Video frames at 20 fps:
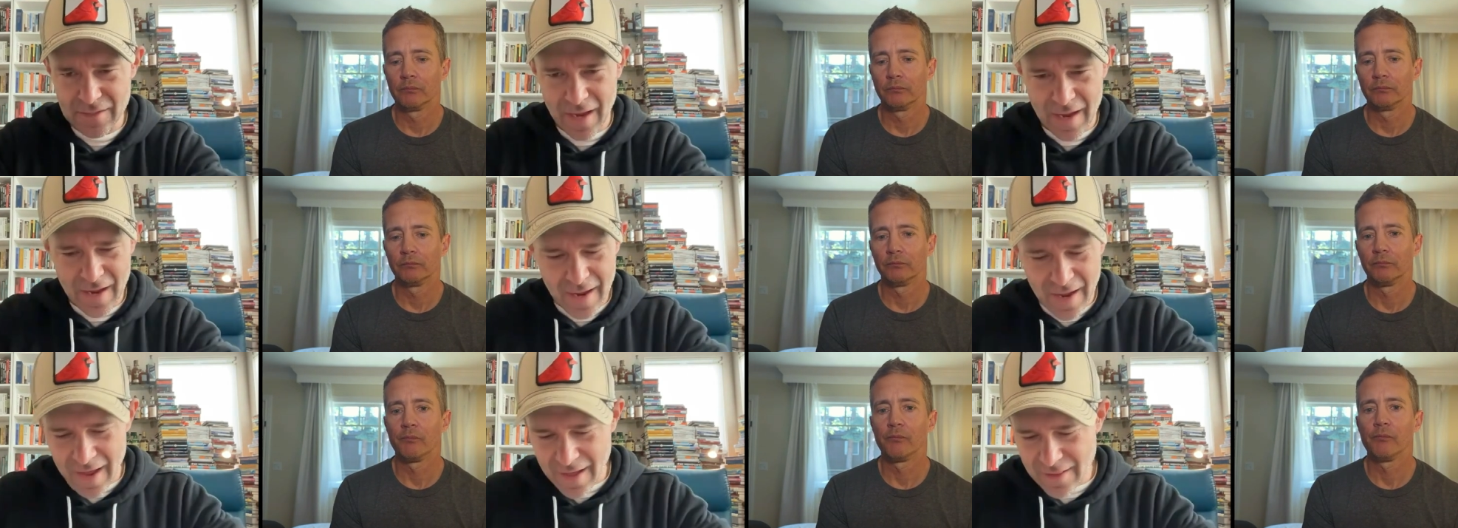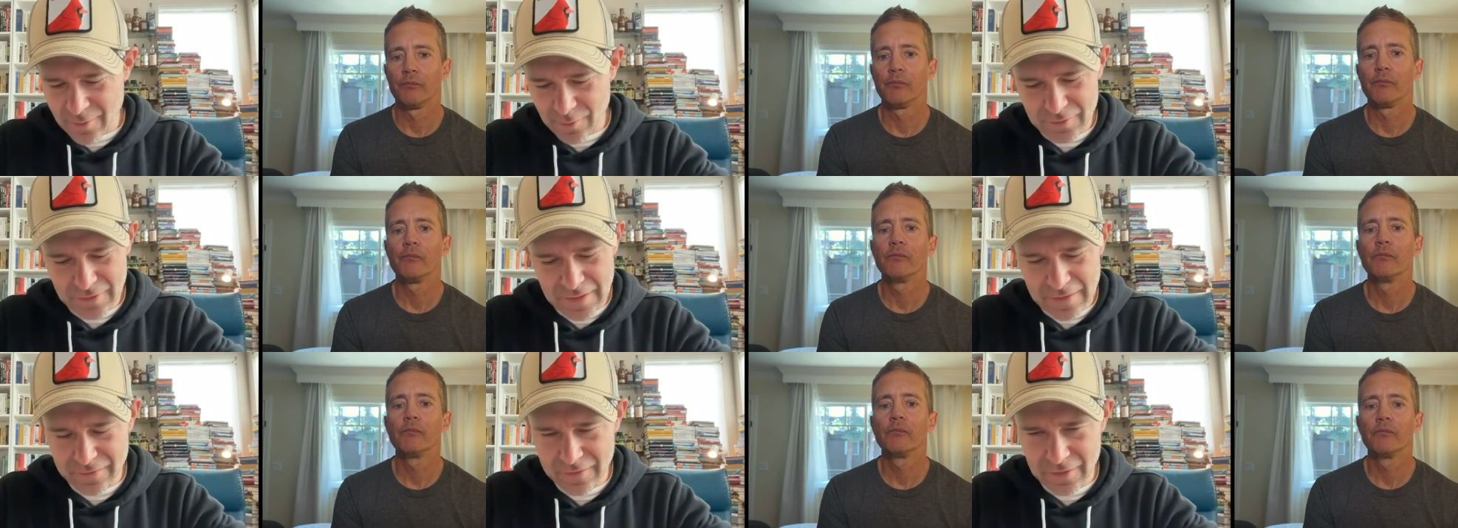Speaker 1: I
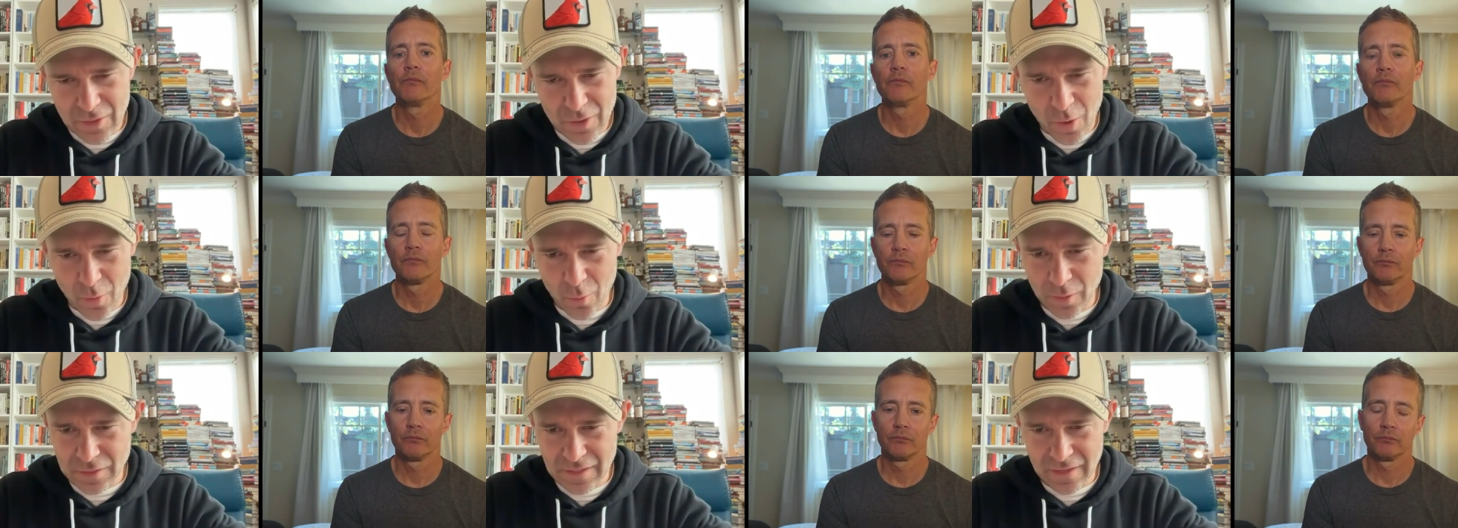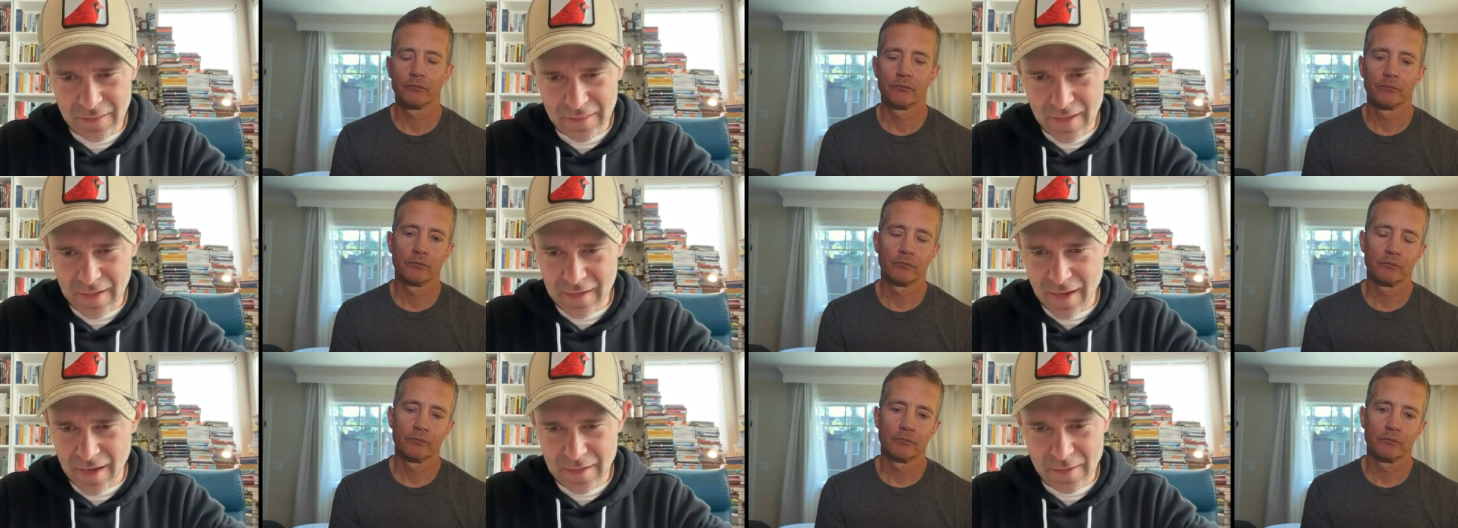don't even know what to
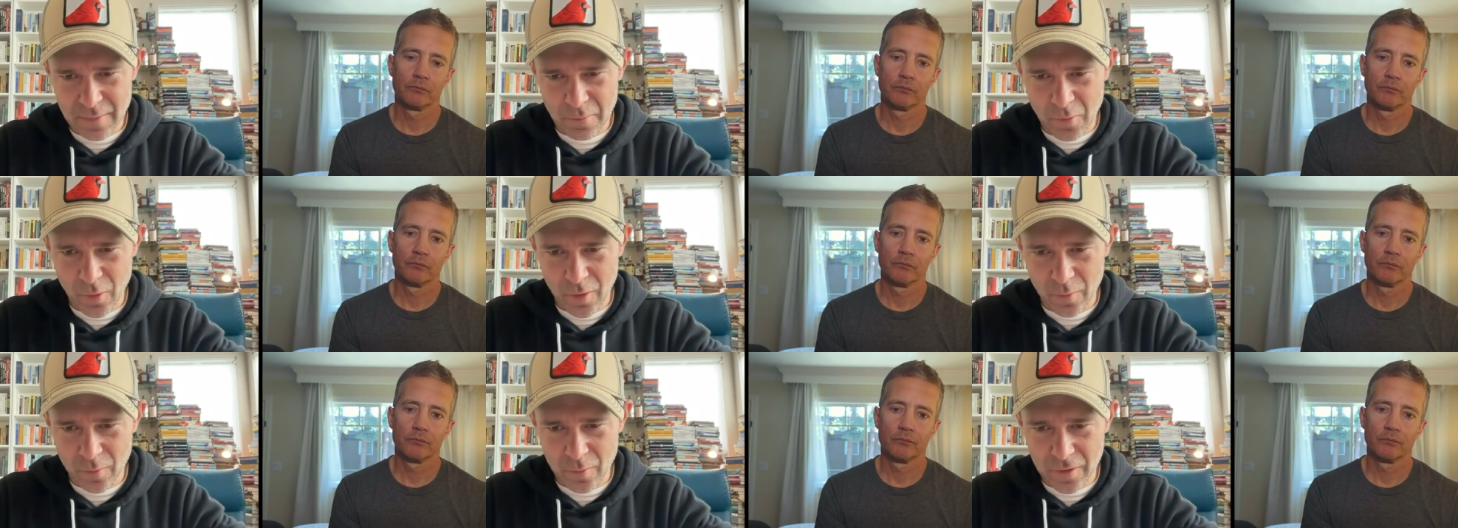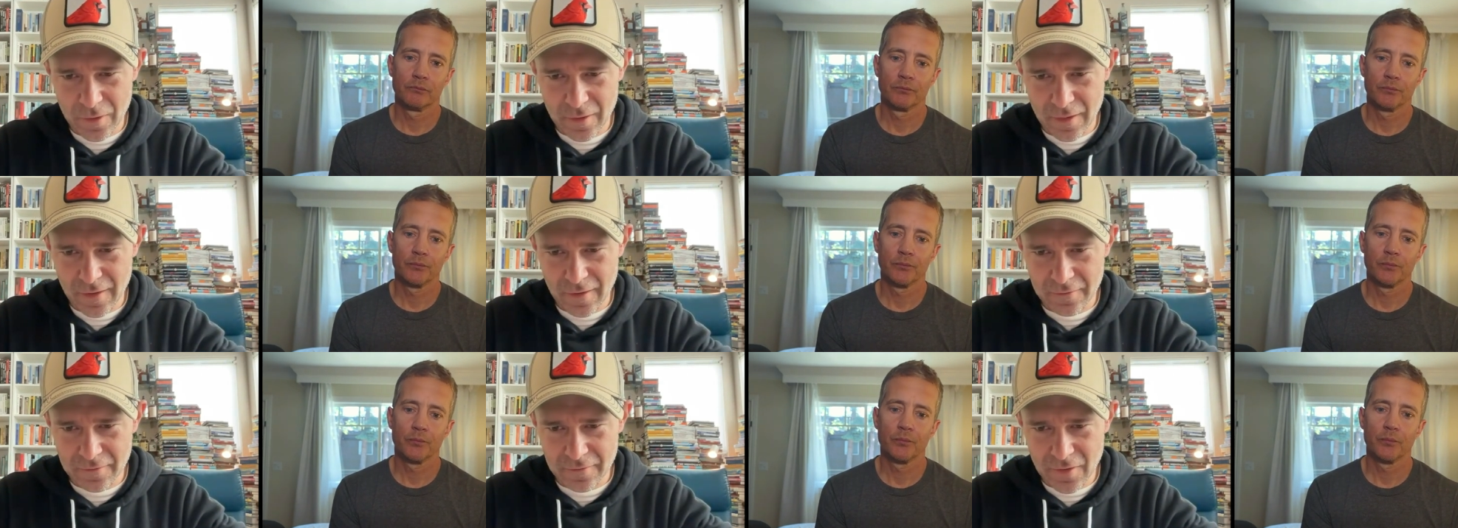think anymore
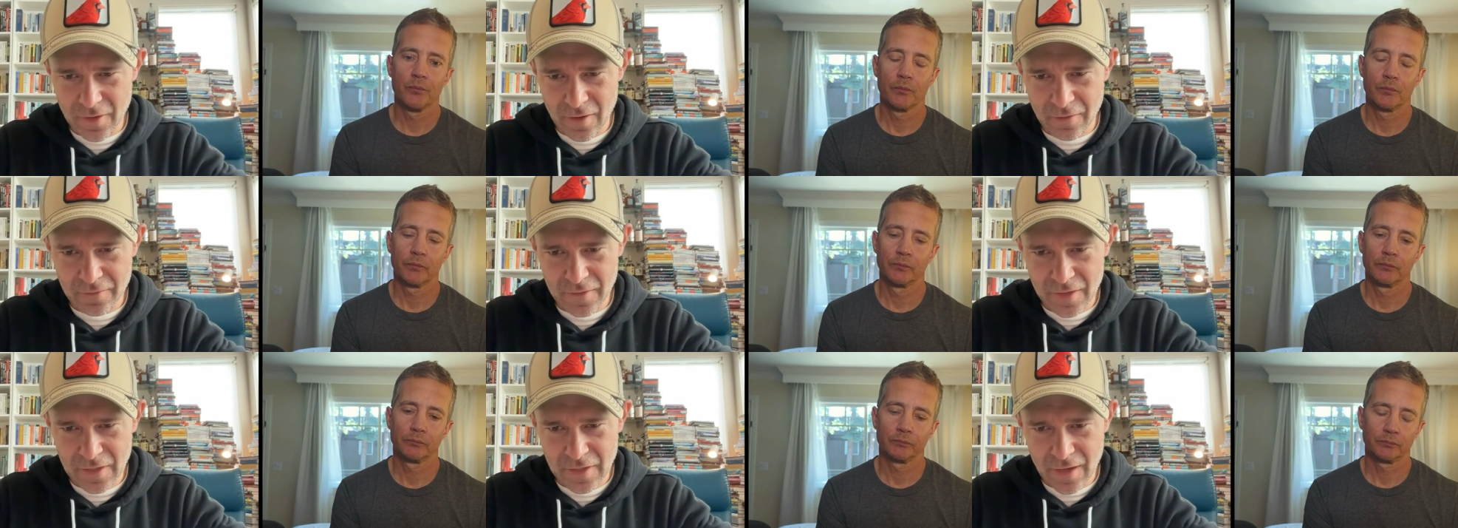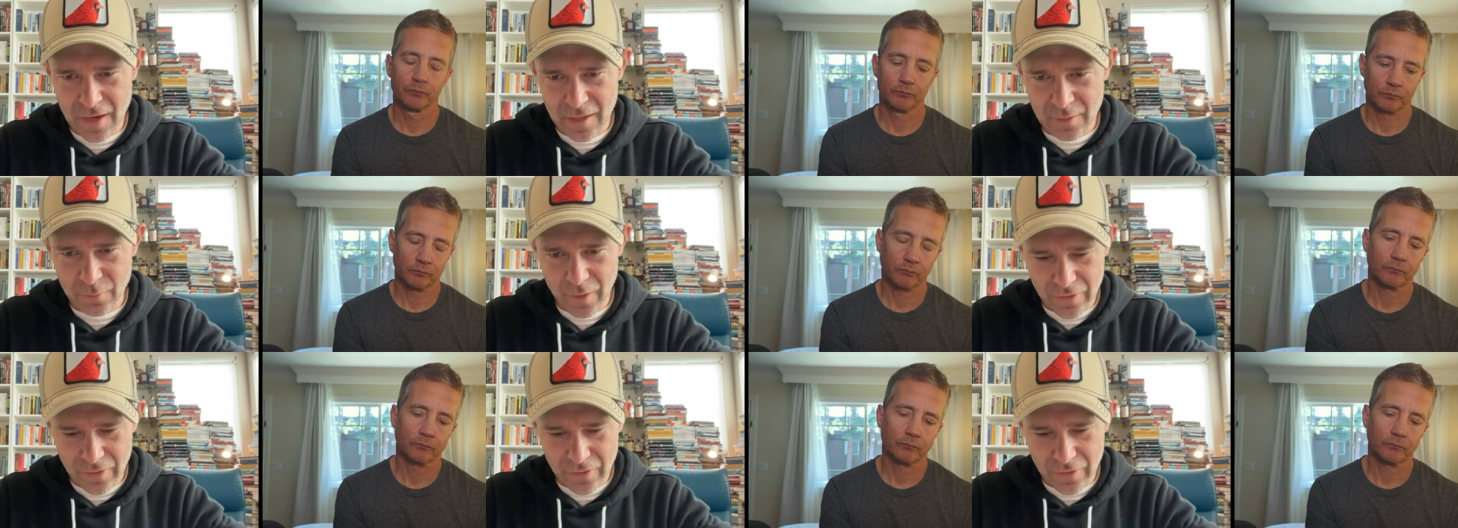of Elon,